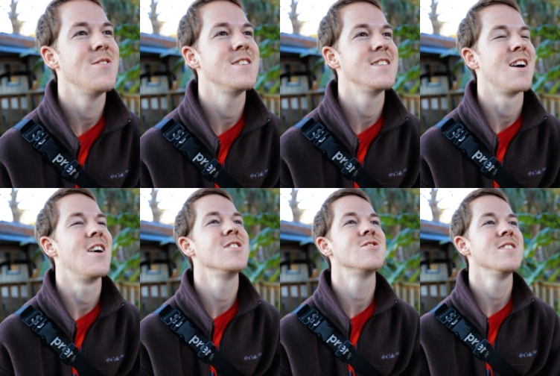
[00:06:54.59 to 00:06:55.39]
which is
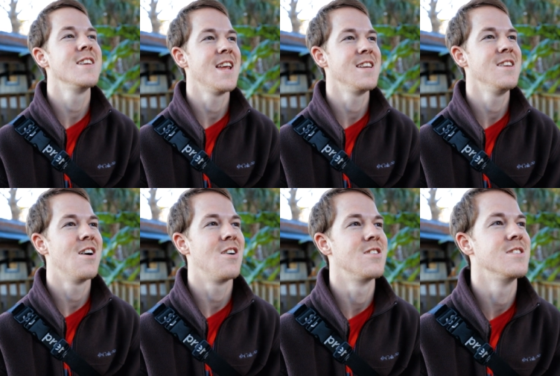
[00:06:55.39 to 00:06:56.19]

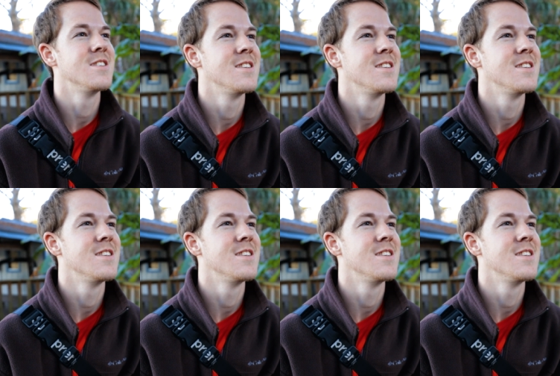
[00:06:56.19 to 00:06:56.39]
$180.